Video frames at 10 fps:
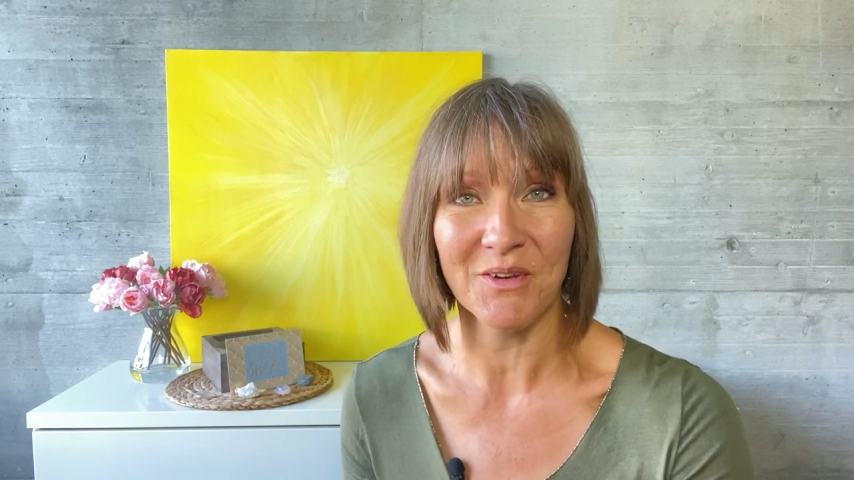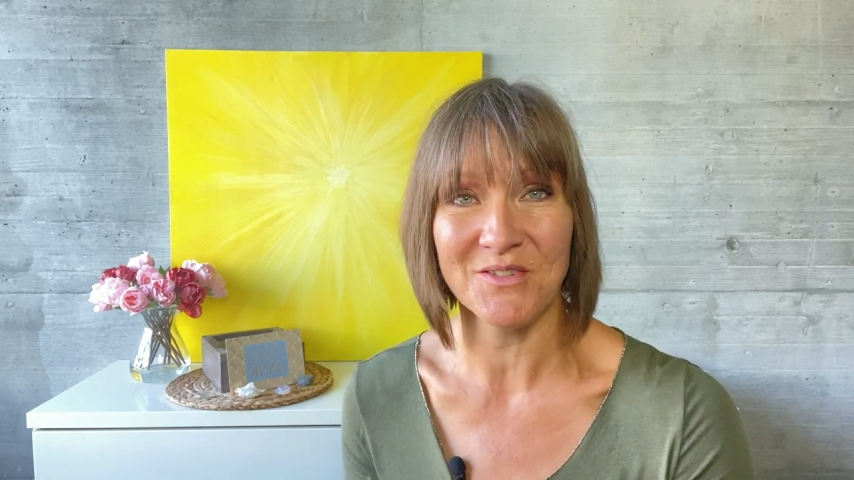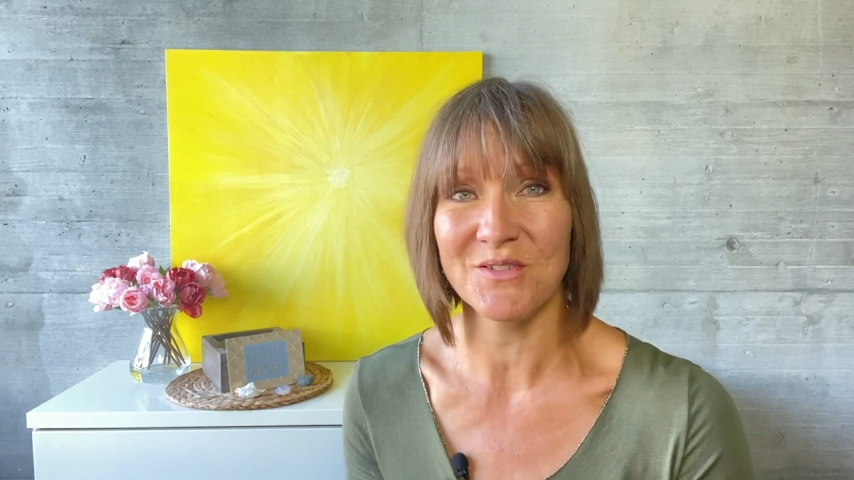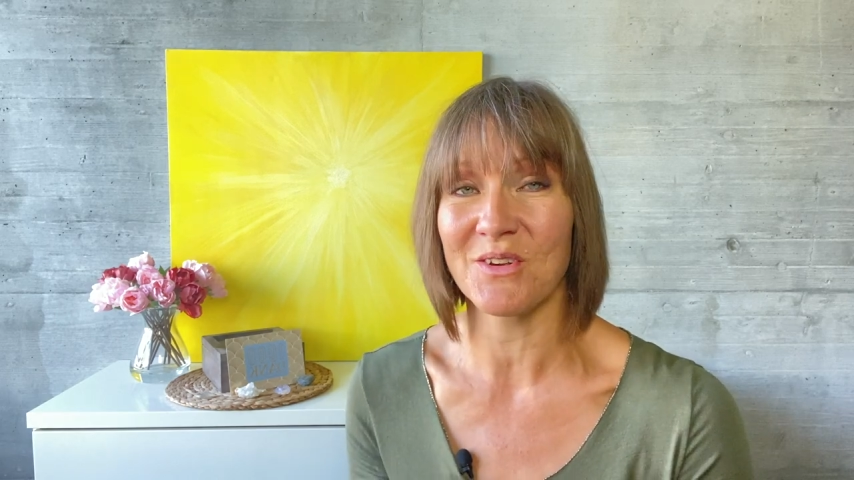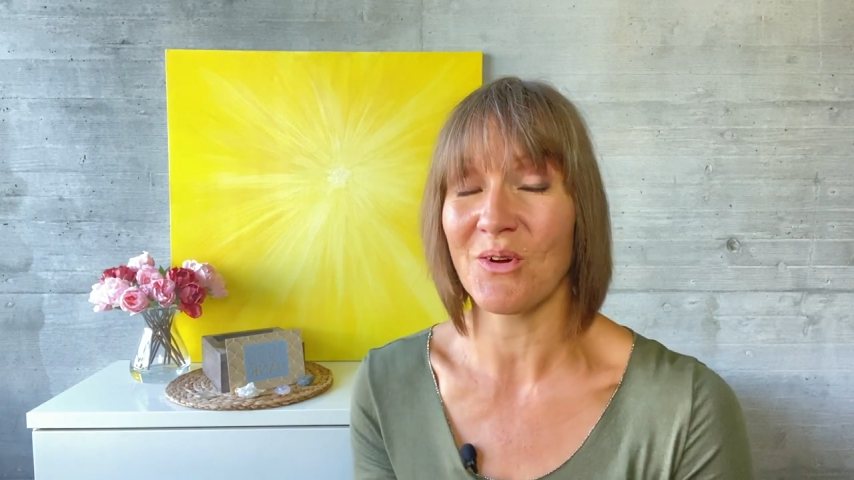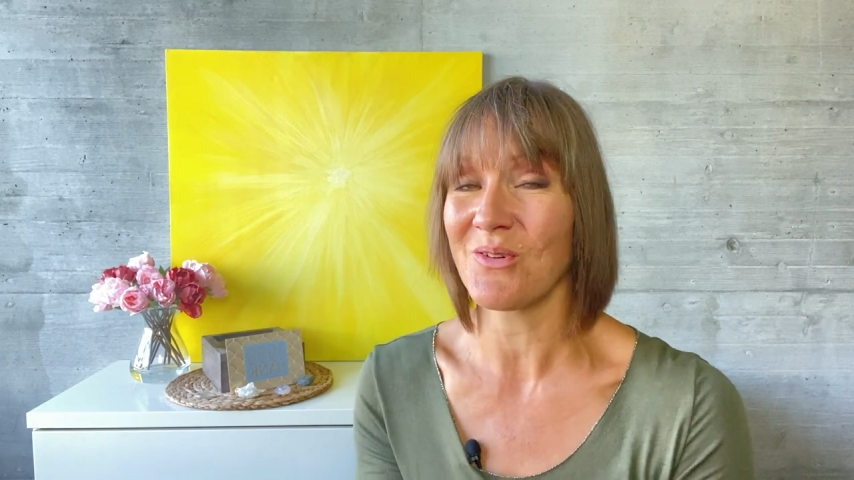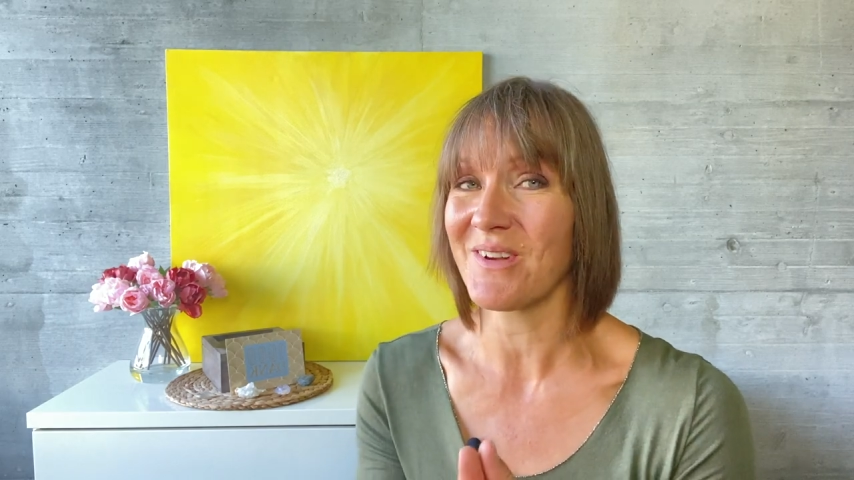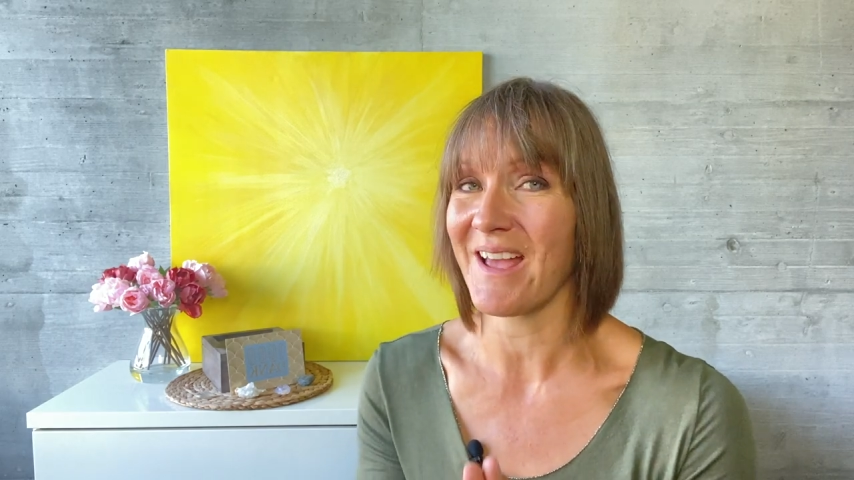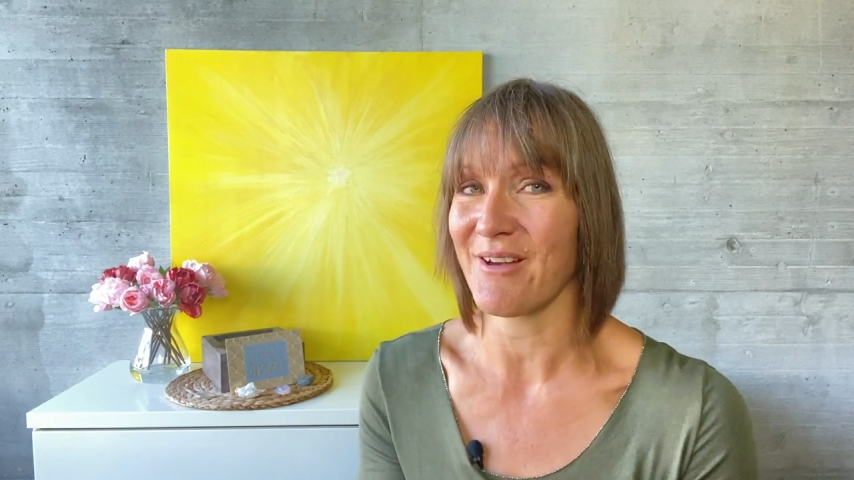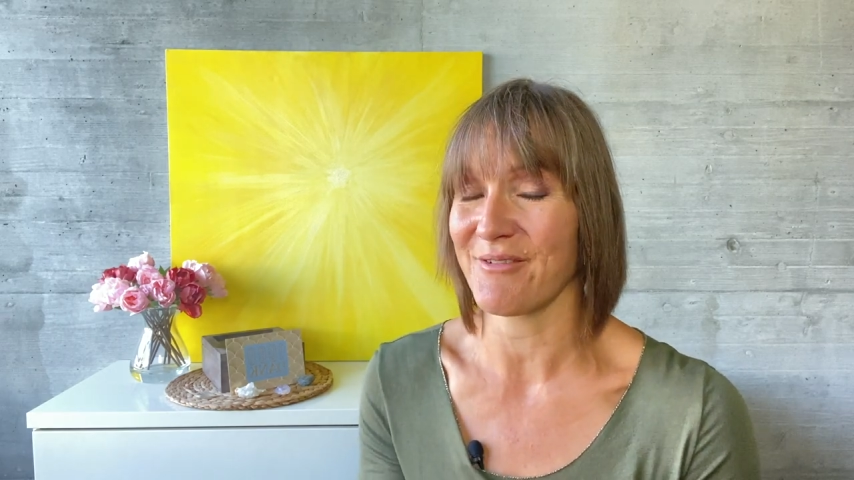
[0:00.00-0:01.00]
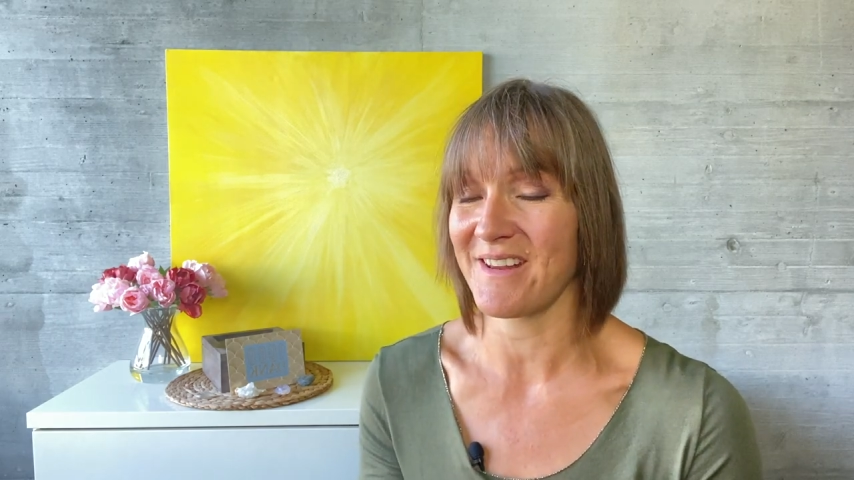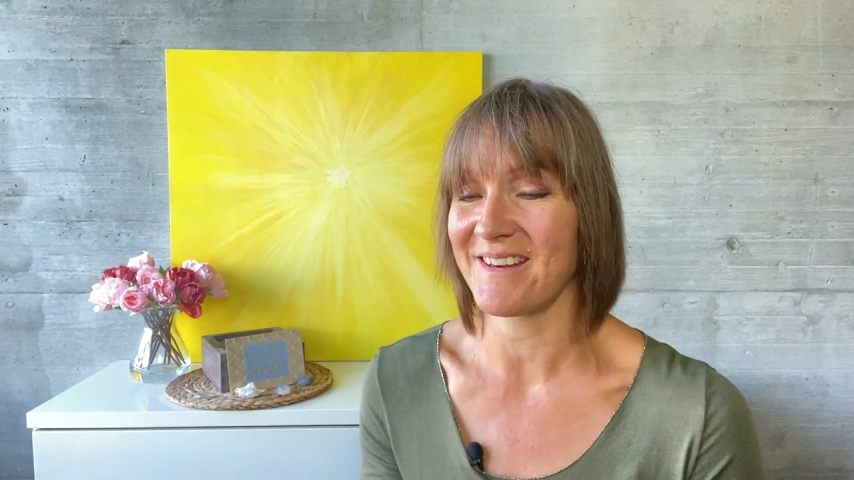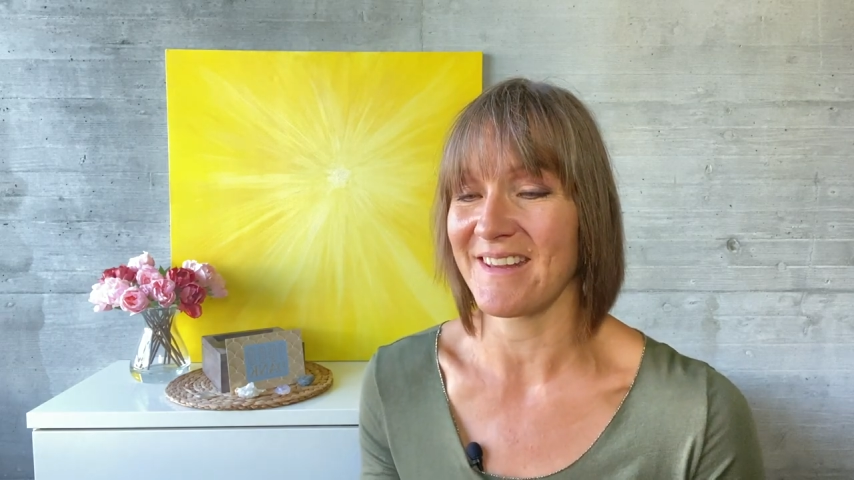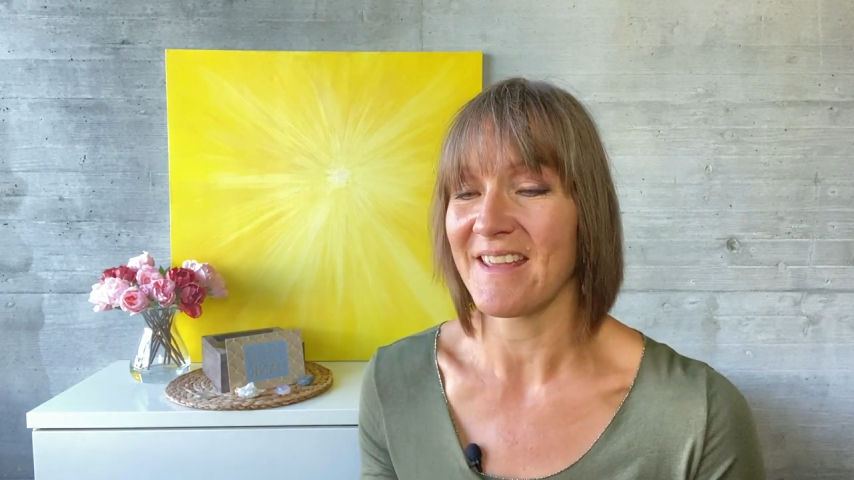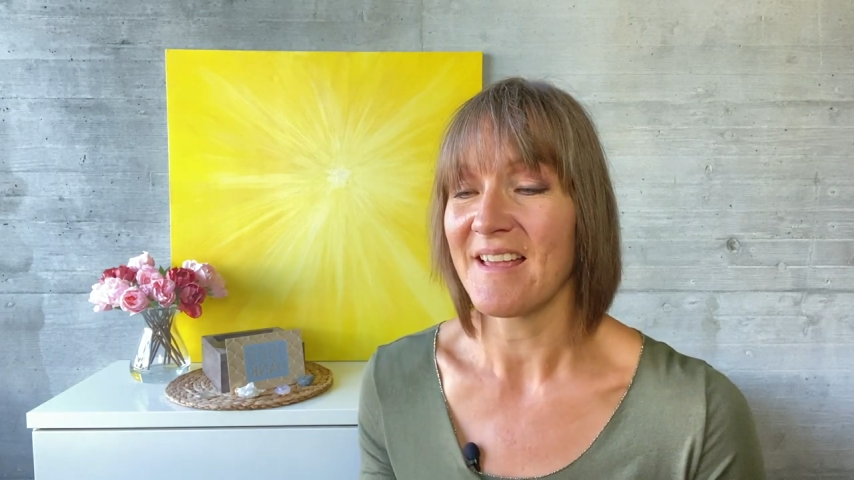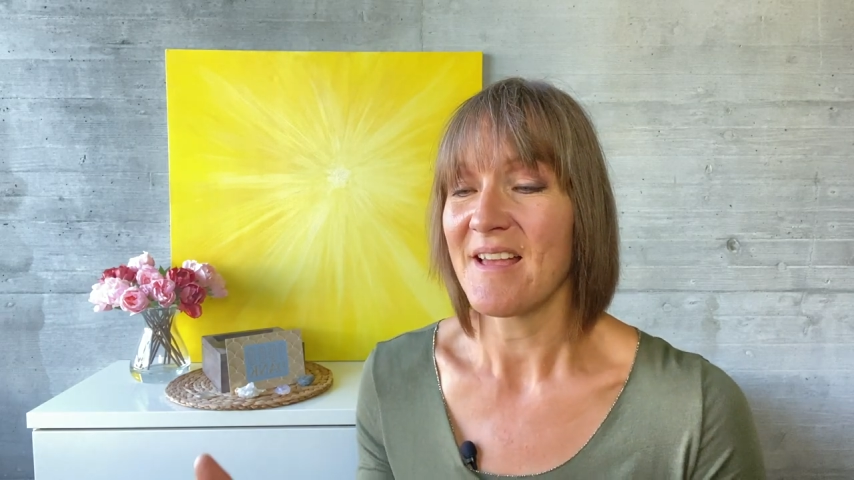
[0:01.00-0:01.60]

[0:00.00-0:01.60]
because you don't have any